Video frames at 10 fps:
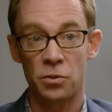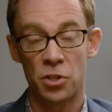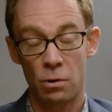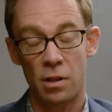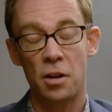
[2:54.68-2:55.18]

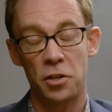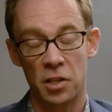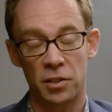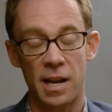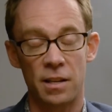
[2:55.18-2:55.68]
to a large
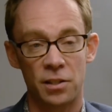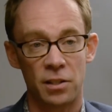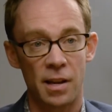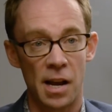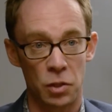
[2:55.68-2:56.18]

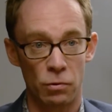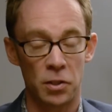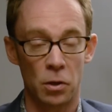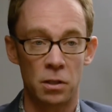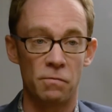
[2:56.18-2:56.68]
extent as a
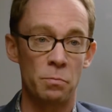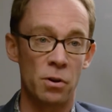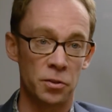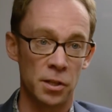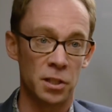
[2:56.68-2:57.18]
result of the
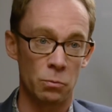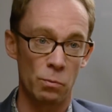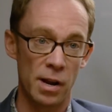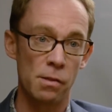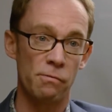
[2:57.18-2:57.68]
process that we
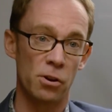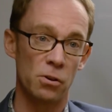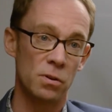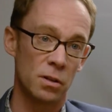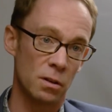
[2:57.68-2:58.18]
went
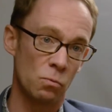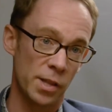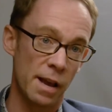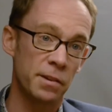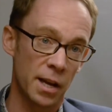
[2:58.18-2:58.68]
through
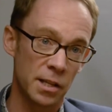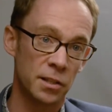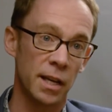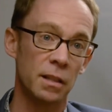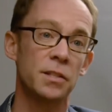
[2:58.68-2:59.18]
with
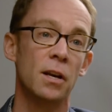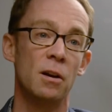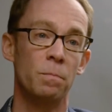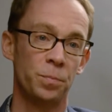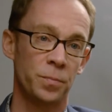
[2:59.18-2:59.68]
FKC at the
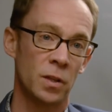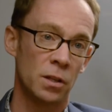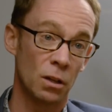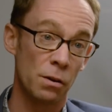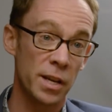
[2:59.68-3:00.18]
time.
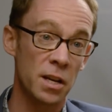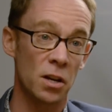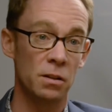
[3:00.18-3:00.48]
So I think